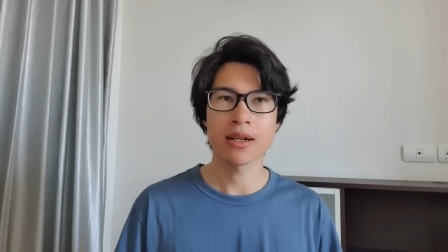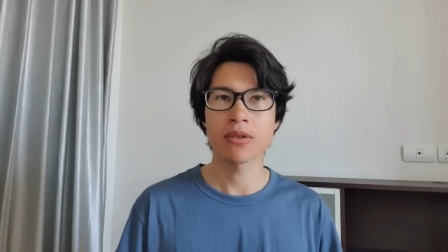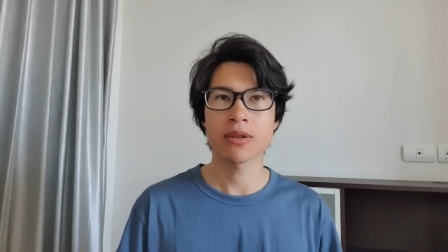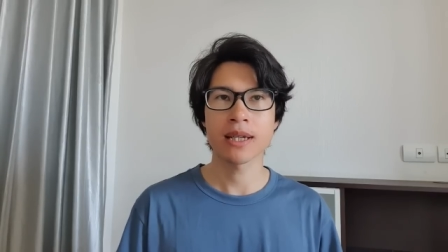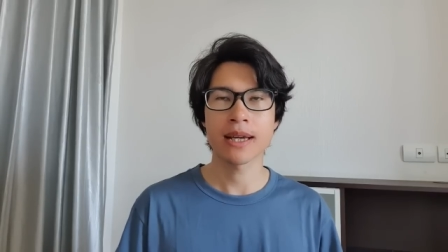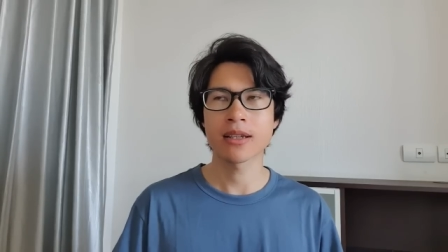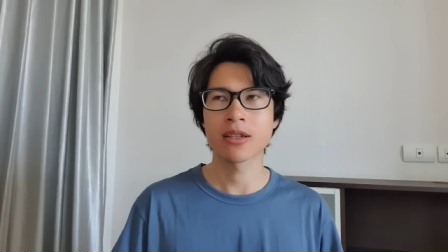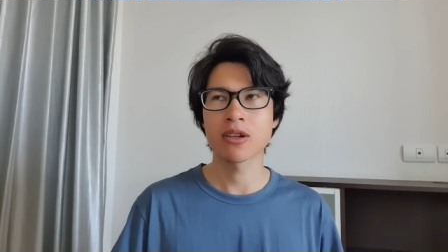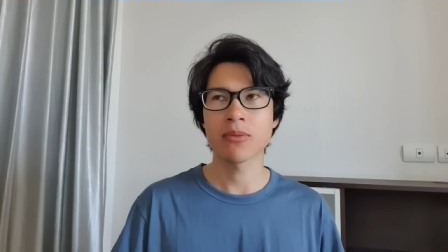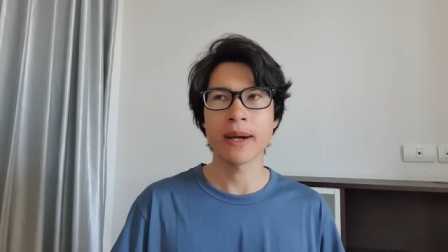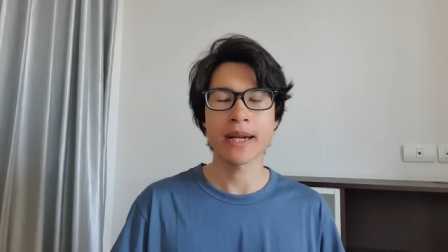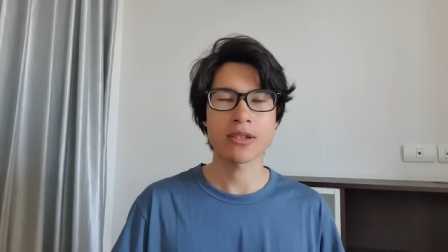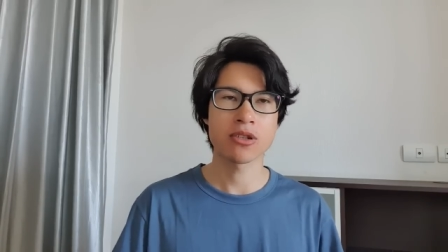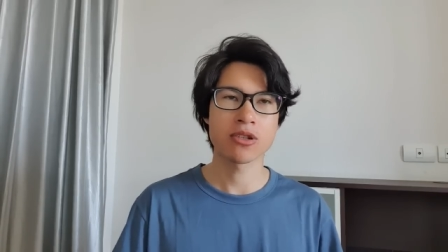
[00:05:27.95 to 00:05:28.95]
I don't think I can go
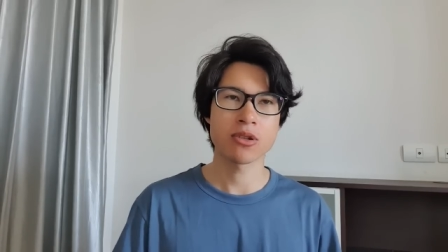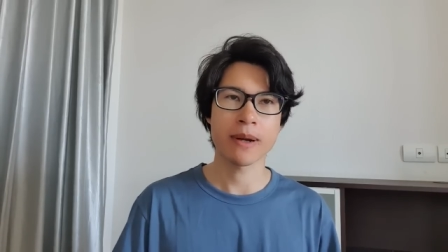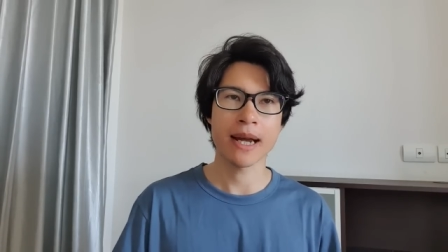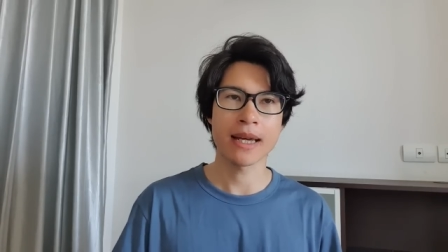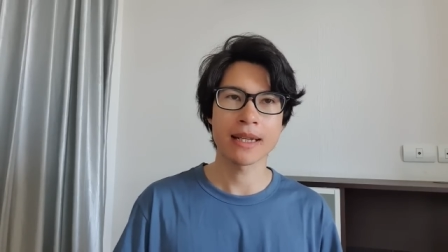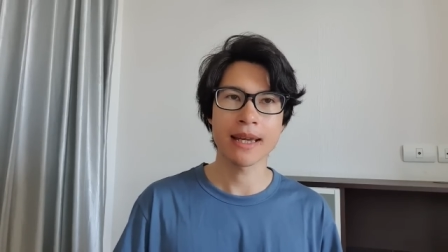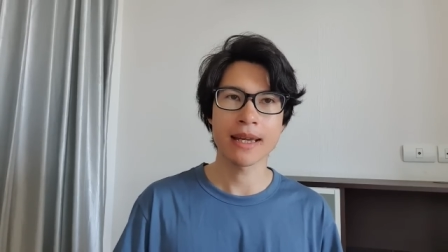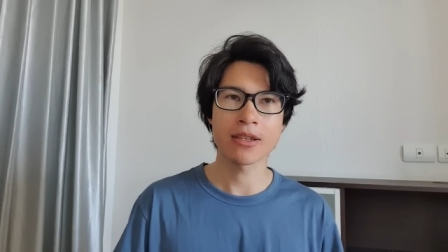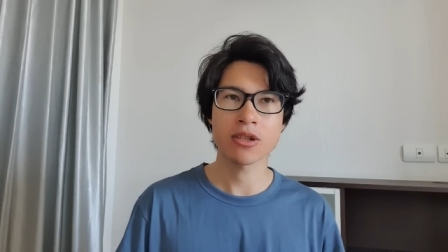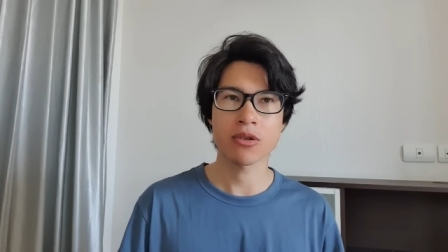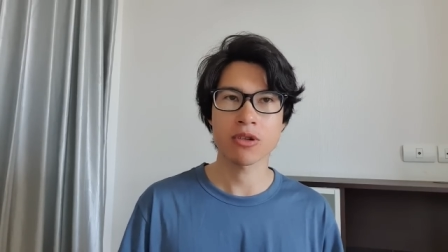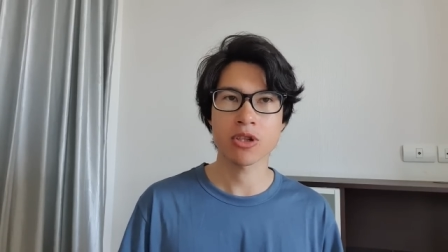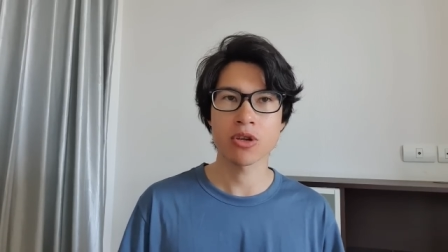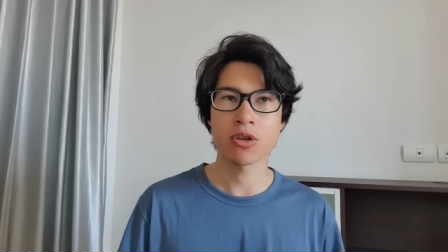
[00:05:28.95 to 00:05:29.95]
back to Japan again
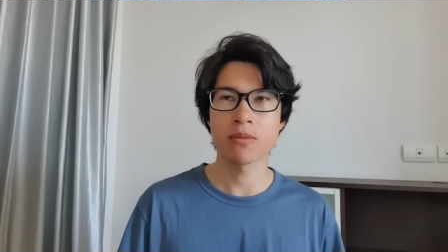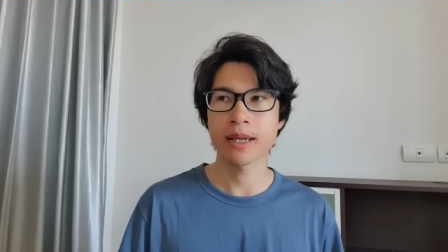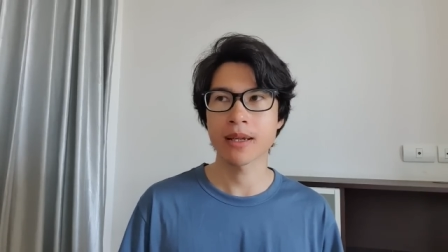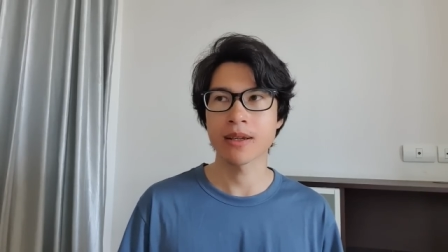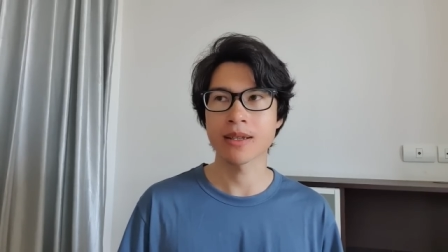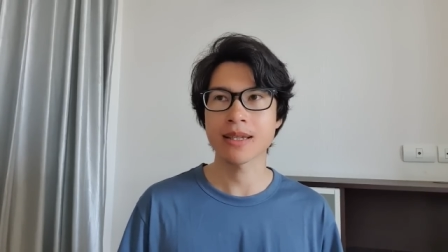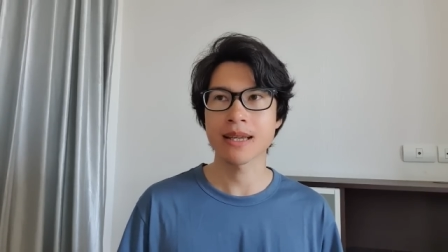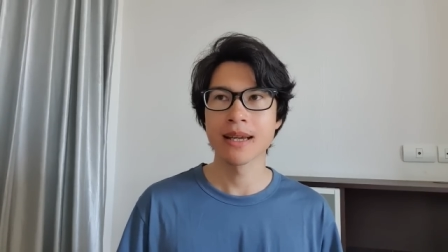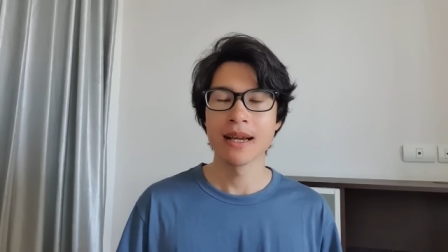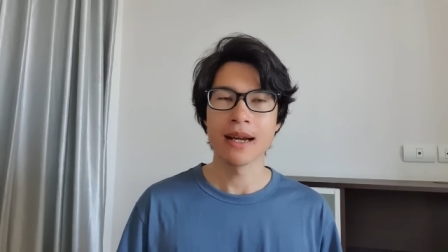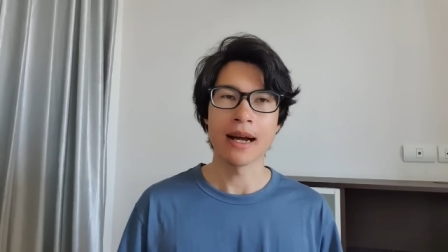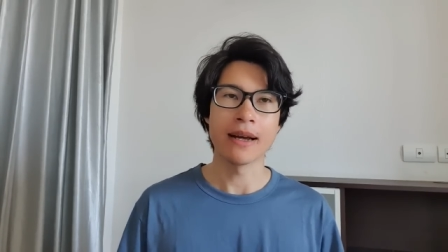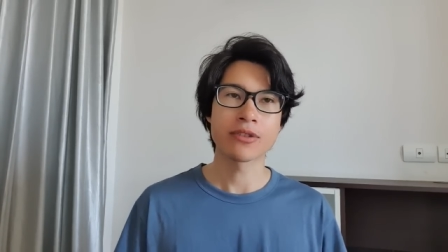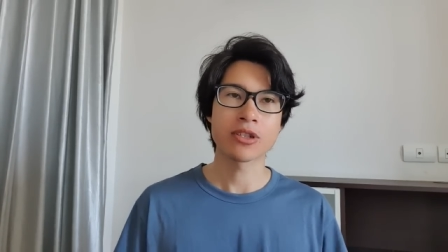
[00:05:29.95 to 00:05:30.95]
so soon because
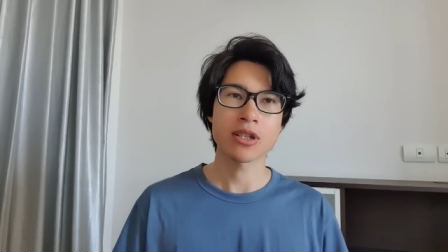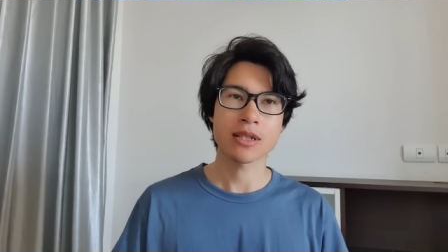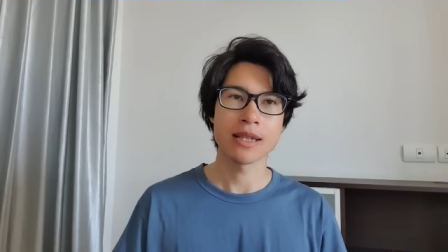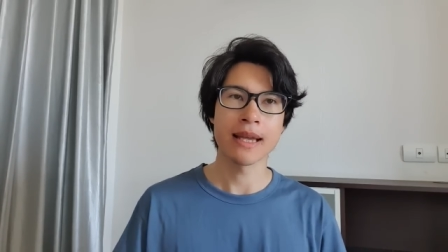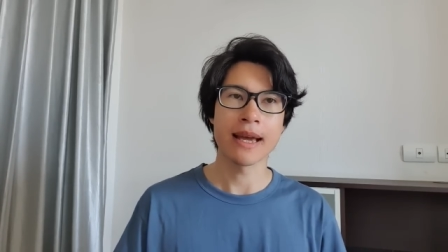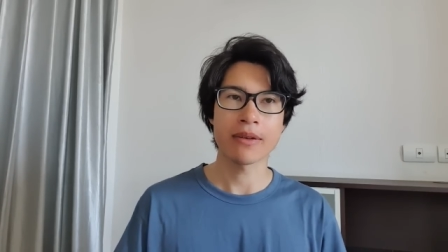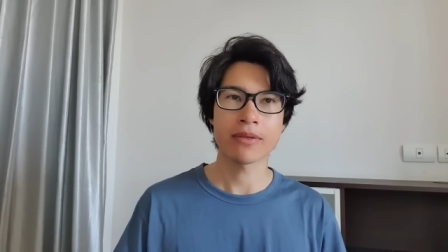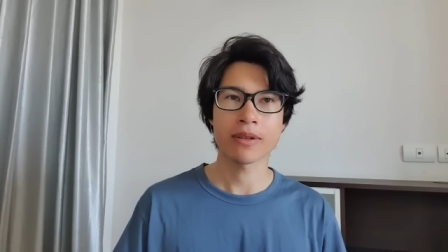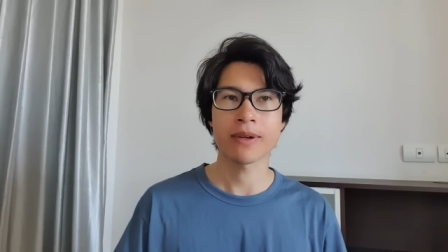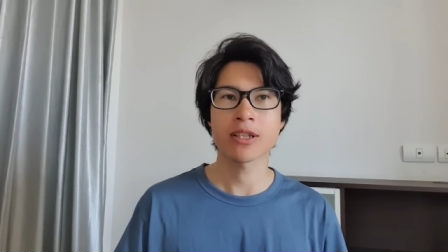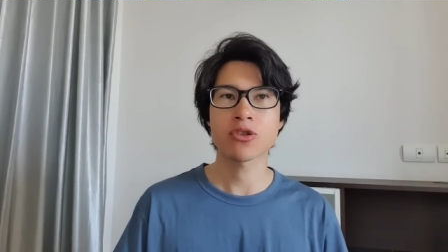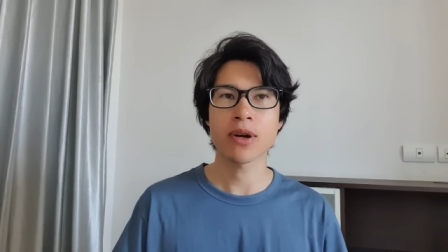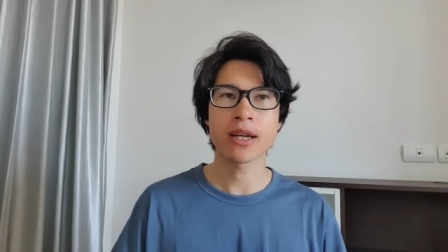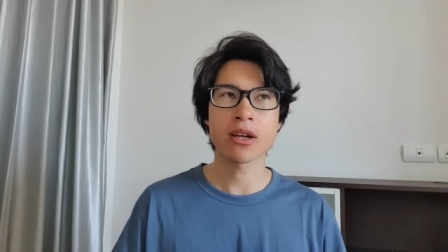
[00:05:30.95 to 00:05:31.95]
I've just left. If
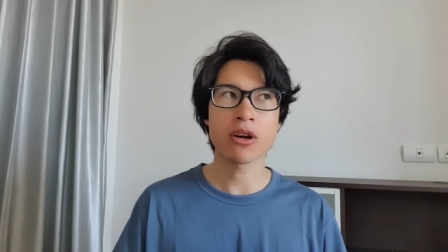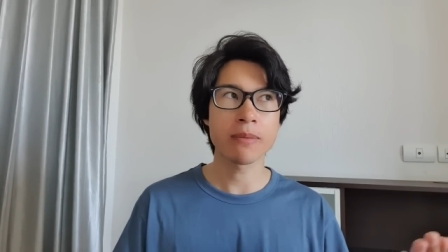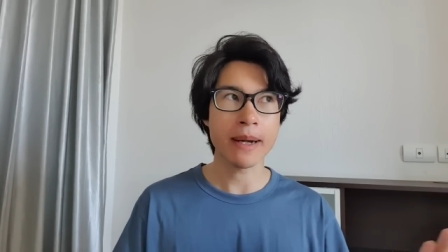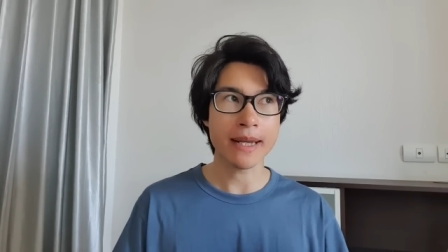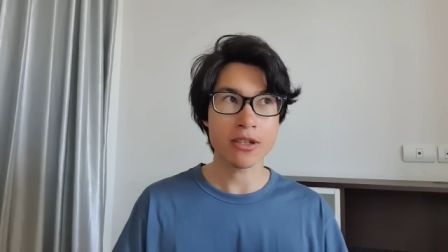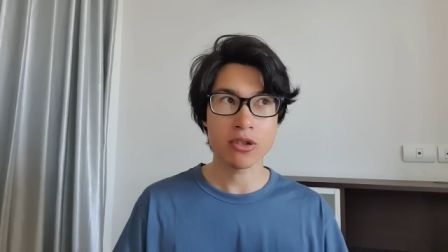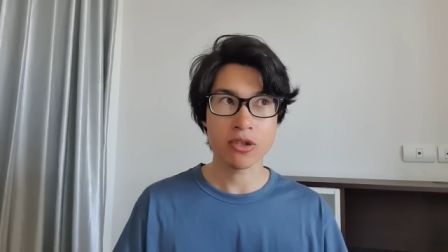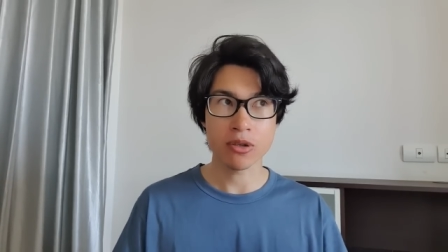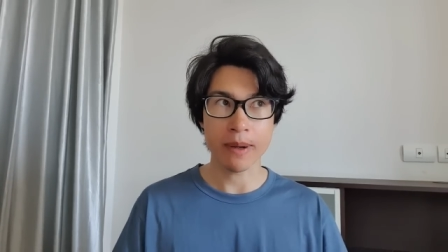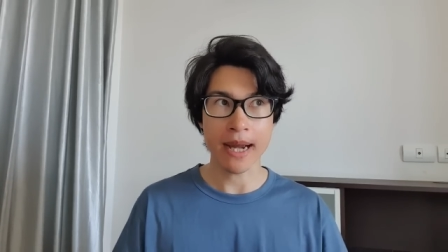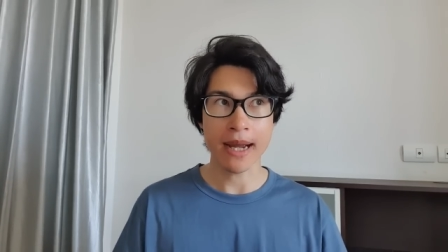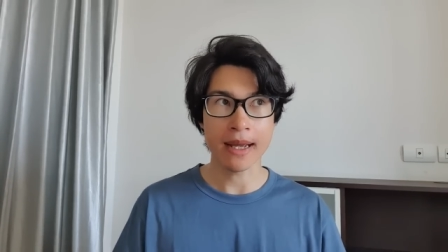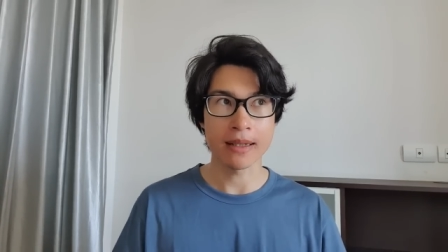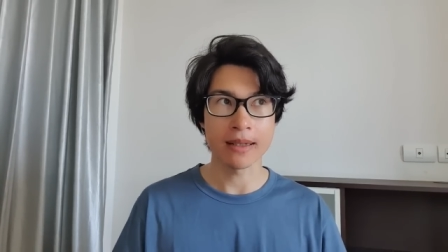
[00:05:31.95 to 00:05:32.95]
I try going back to
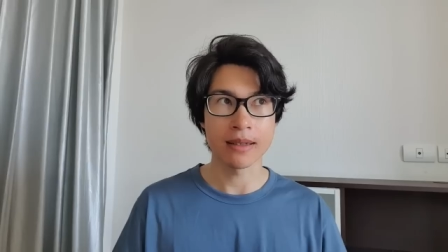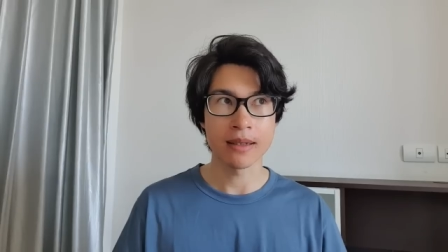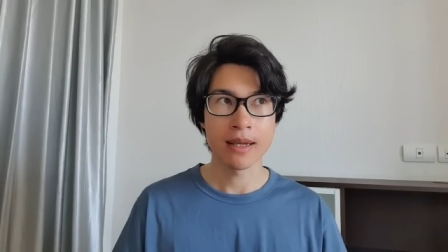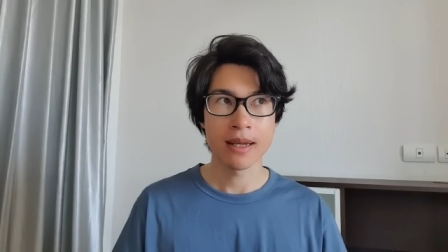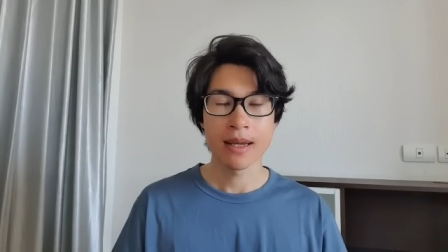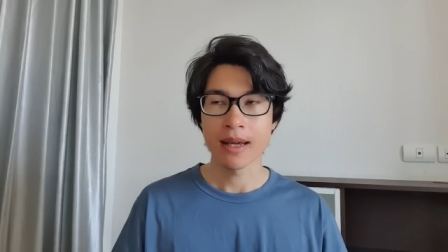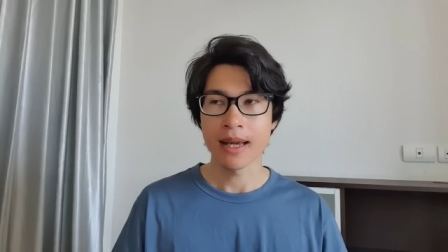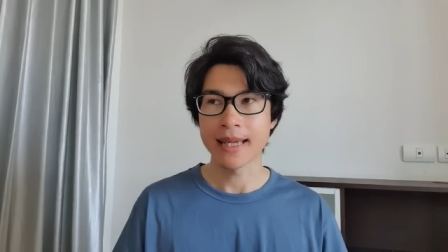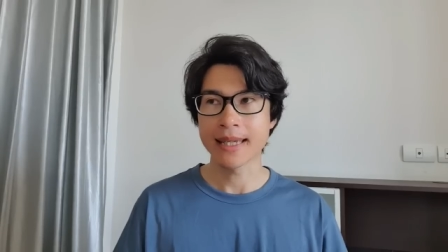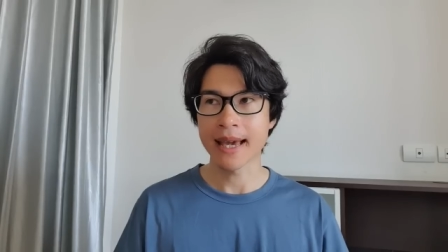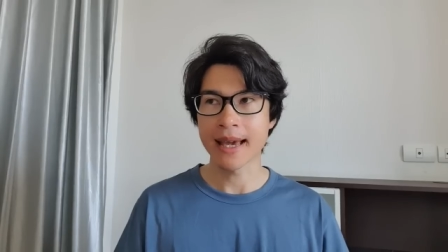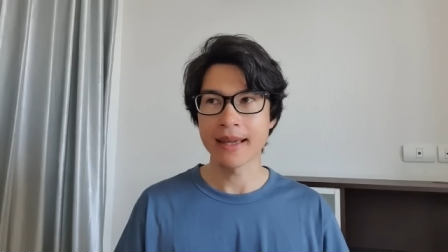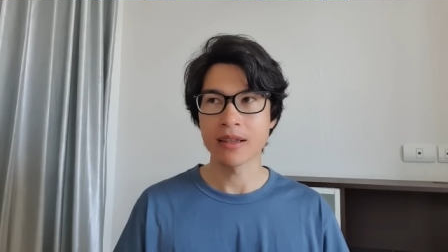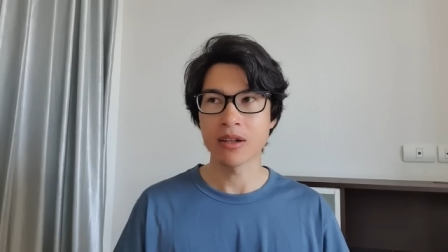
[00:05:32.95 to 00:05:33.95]
Japan
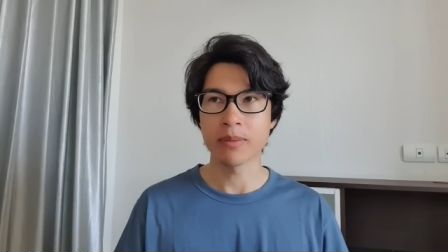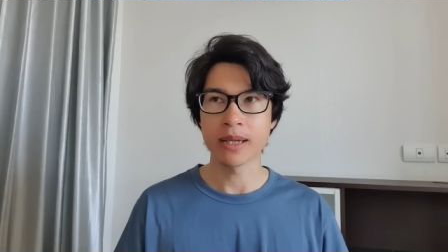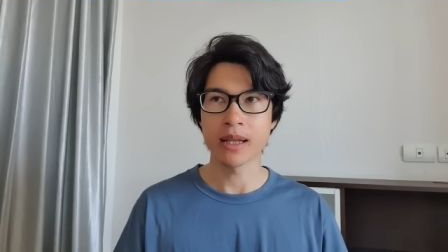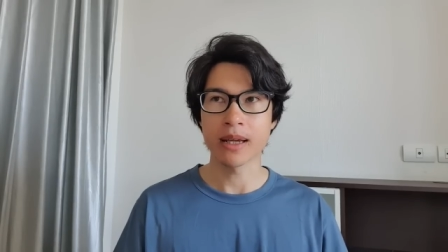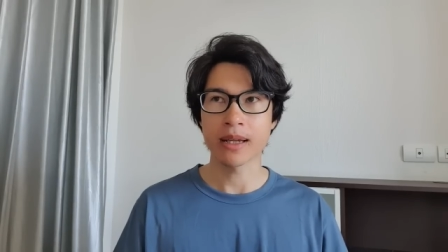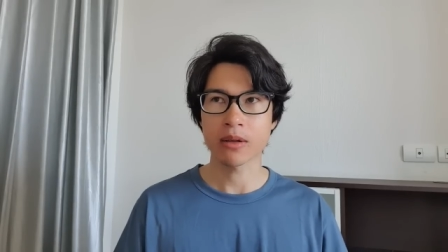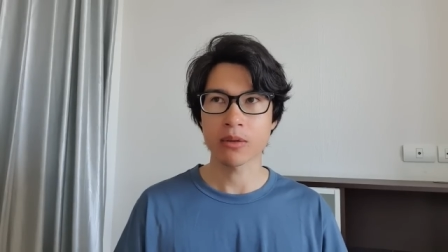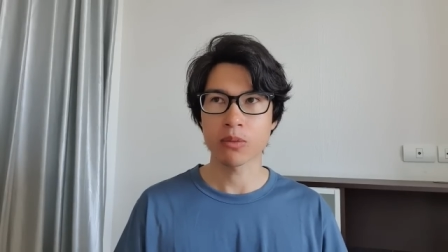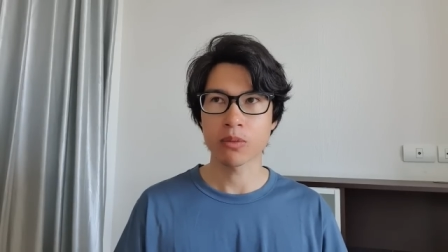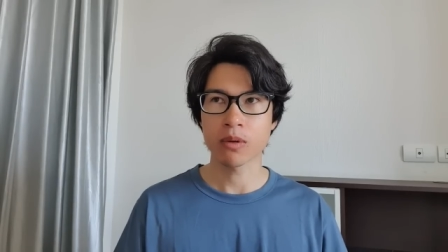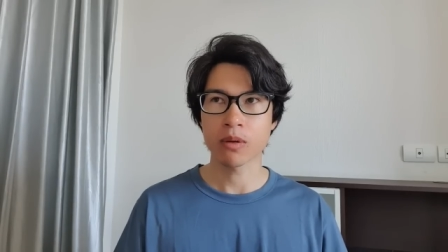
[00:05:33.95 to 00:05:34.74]
again, they'll be like,